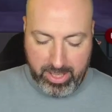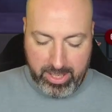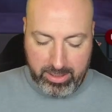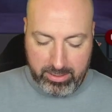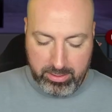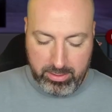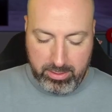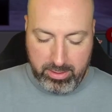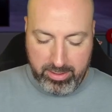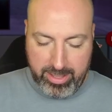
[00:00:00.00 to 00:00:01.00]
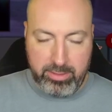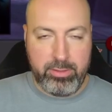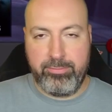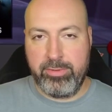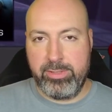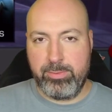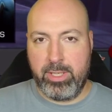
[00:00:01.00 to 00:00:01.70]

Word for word: And that'll do it for this one,